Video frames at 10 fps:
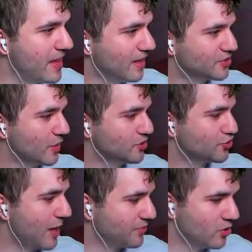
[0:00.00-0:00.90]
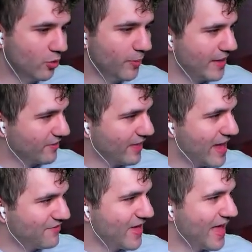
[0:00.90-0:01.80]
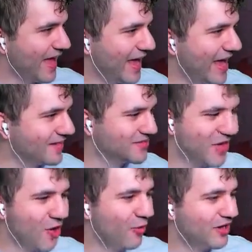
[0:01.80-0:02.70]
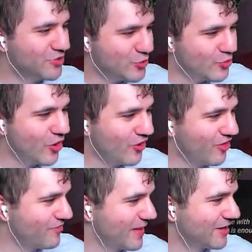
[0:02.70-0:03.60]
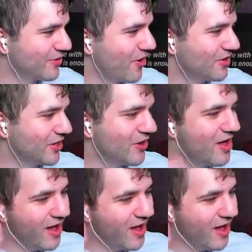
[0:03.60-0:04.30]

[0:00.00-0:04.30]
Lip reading: Let's go ahead and drop you. We'll pay the life. And let's go. A new Karlov Manor card here.